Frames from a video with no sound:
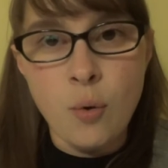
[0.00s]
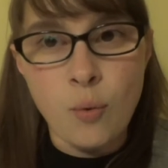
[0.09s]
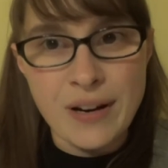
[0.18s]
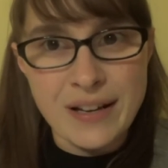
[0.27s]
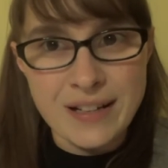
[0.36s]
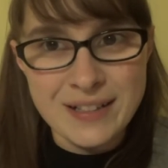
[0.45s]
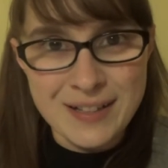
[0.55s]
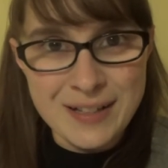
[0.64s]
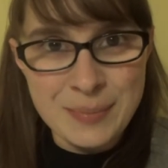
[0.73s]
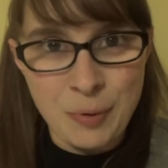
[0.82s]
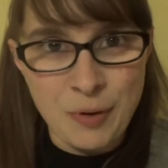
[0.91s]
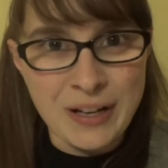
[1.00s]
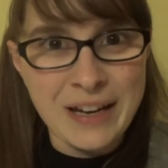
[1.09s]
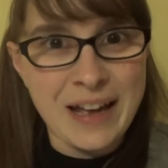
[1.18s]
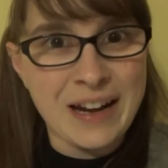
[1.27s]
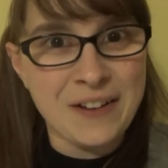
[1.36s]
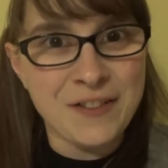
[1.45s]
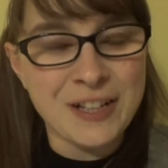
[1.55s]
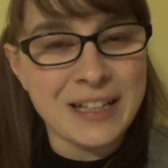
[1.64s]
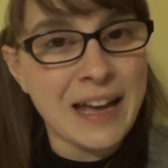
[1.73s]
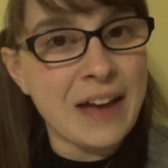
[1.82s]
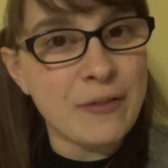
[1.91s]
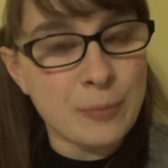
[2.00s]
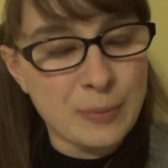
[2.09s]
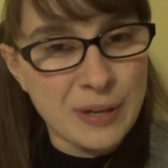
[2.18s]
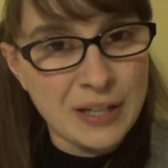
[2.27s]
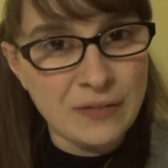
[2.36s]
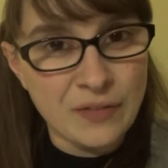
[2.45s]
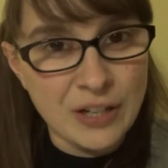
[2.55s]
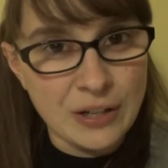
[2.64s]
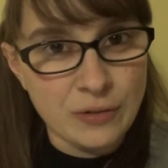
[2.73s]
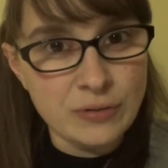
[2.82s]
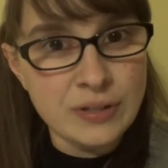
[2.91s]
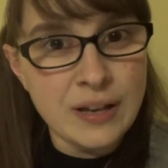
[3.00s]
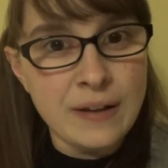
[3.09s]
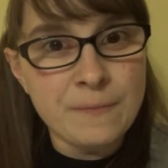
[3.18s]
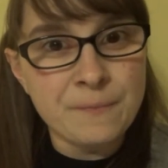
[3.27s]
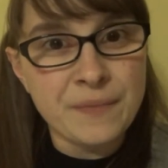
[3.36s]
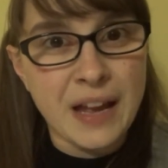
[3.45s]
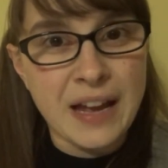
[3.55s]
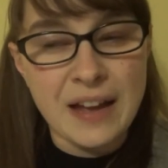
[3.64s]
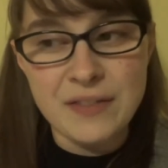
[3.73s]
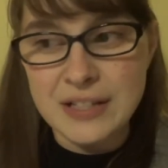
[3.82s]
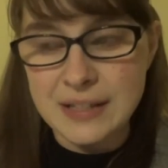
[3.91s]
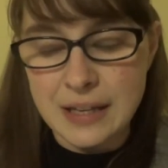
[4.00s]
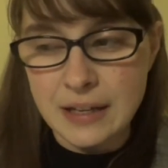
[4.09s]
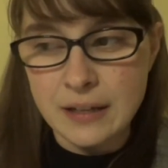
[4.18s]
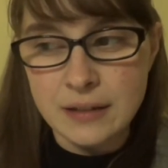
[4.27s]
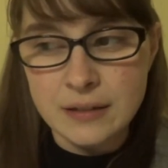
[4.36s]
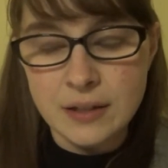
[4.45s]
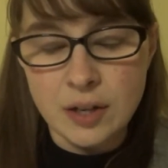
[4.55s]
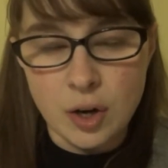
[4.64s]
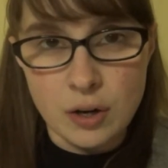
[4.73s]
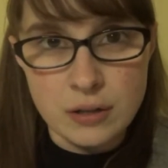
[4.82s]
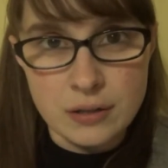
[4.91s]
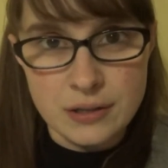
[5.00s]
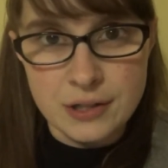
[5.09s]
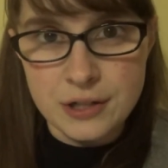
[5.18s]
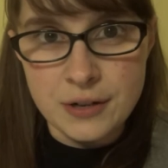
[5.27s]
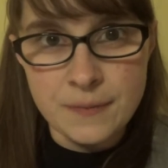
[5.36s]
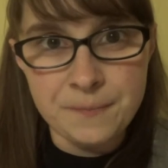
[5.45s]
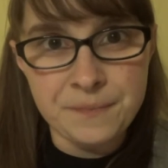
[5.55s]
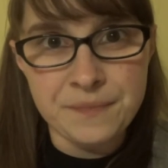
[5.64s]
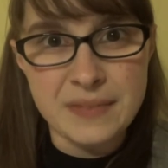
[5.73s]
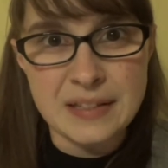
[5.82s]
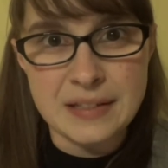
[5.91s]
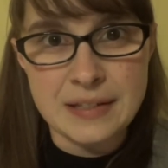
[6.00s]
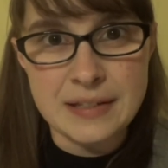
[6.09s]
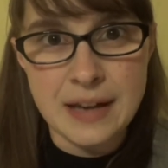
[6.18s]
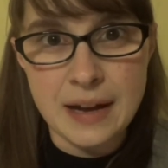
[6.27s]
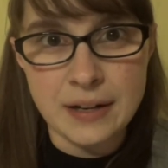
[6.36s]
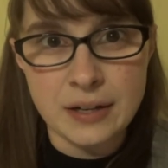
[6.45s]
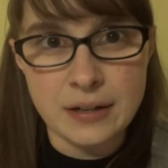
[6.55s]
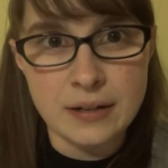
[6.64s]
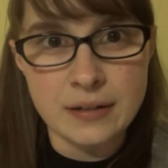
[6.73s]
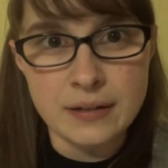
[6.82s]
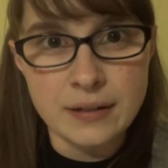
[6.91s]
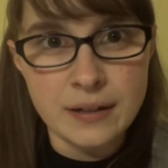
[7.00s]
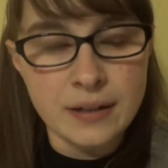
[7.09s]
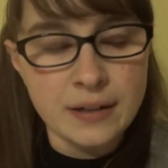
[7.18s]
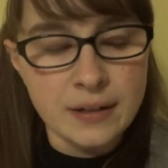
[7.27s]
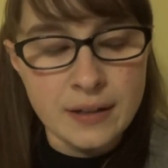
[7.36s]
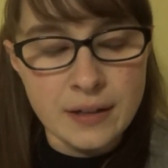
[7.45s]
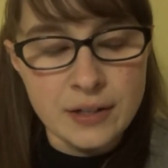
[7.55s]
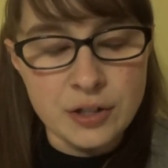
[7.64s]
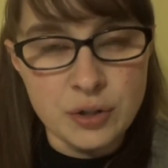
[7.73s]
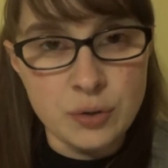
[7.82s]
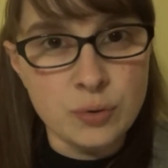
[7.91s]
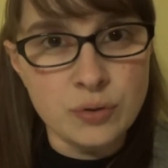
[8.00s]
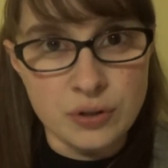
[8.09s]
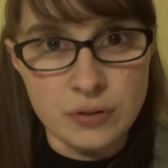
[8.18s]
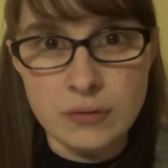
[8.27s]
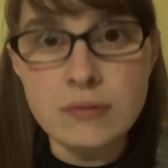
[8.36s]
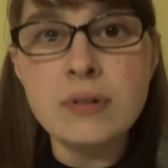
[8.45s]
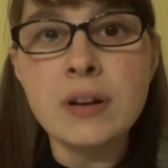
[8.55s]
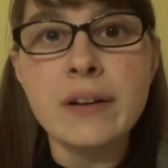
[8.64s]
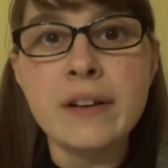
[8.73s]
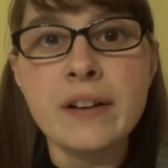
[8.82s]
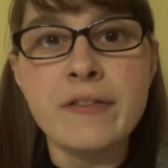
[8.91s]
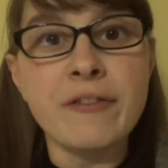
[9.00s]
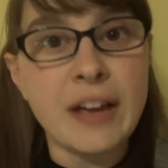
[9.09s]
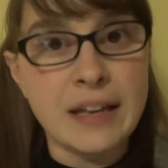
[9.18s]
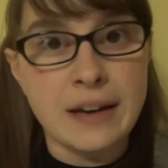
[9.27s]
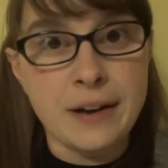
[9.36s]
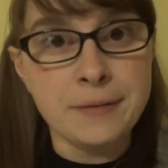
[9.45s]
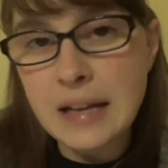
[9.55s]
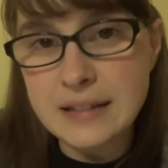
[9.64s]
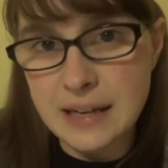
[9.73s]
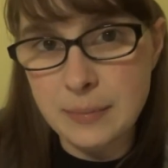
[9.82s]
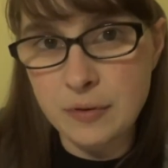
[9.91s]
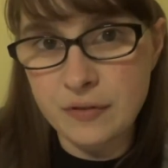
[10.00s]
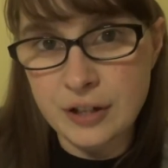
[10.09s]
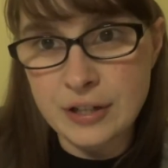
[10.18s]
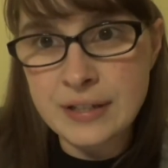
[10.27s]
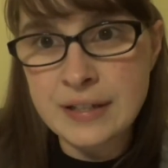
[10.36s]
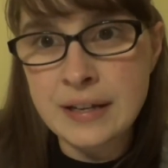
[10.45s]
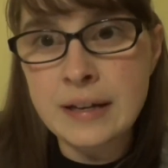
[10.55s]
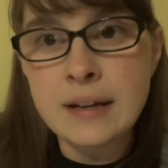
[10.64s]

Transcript: when it gets to this point and I feel like I haven't been making videos, I have this like urge, this desire to do VEDA. It's April 1st.